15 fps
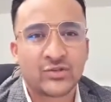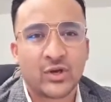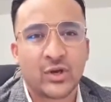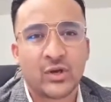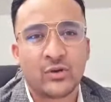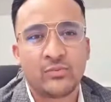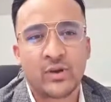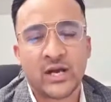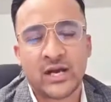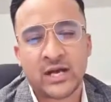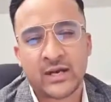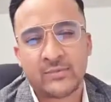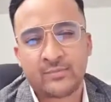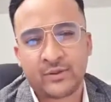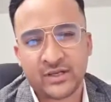So
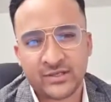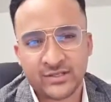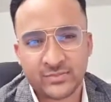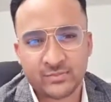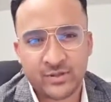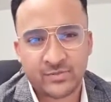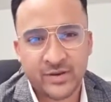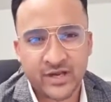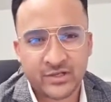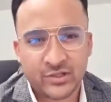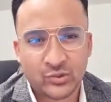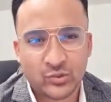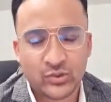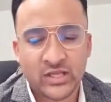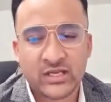please be
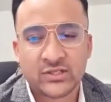patient